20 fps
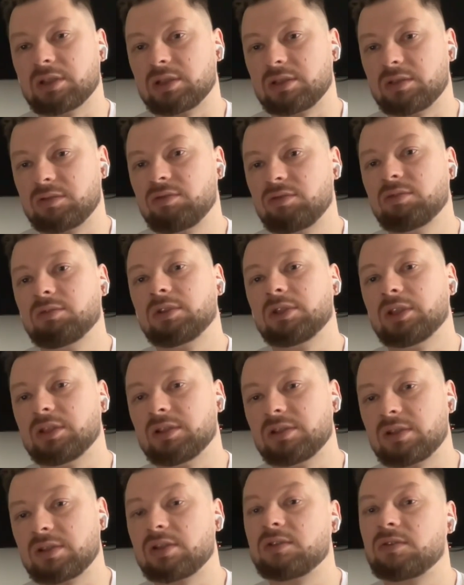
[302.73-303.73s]
a truly
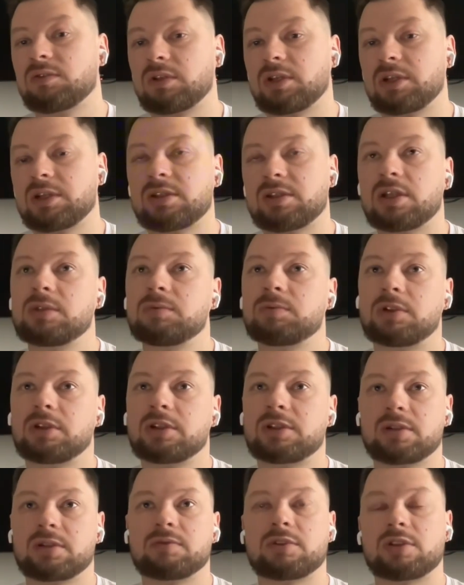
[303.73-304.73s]
decentralized
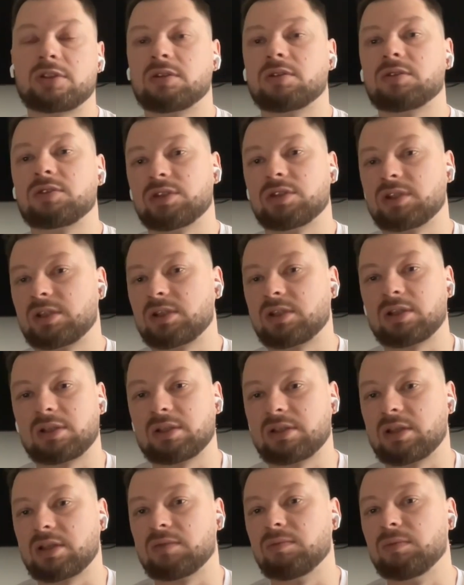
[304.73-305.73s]
network. So it's not just like
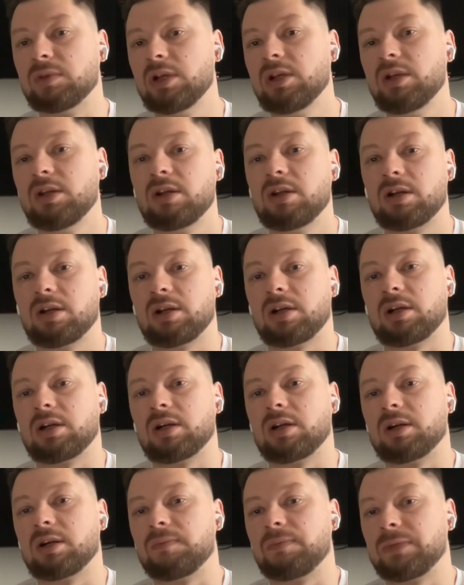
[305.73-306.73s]
some
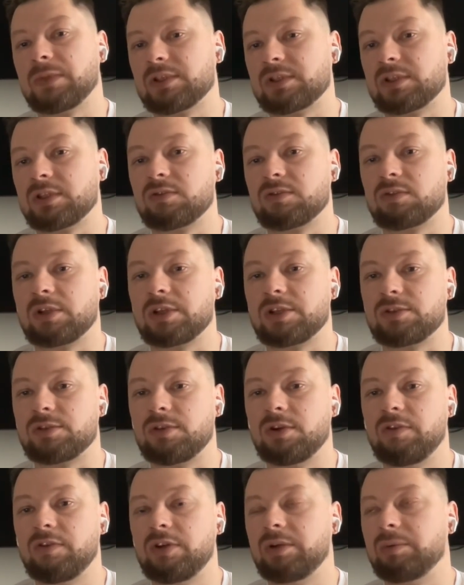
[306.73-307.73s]
centralized
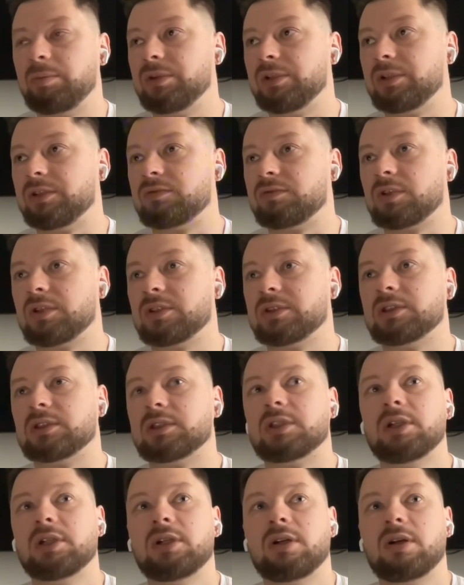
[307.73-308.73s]
server, but
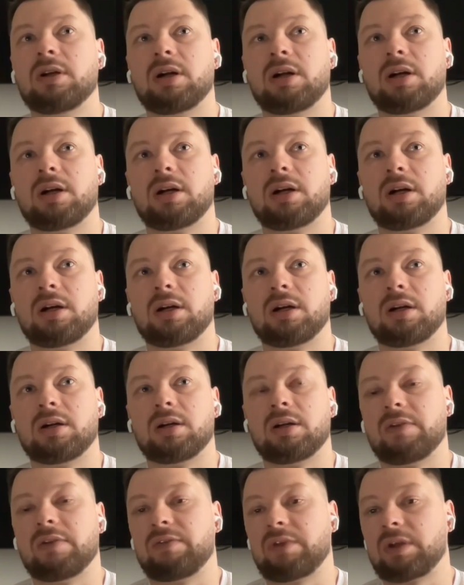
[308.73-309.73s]
rather
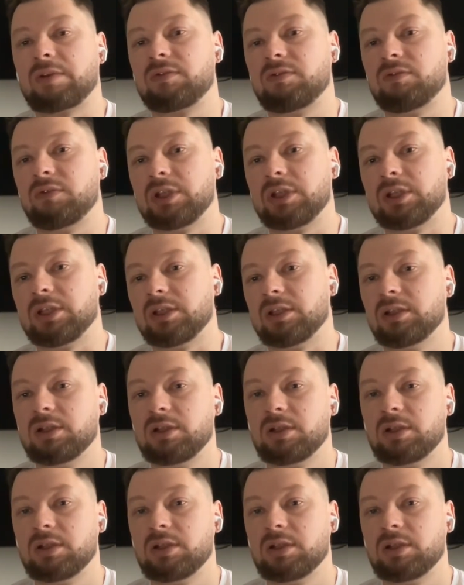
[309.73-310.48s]
a Web3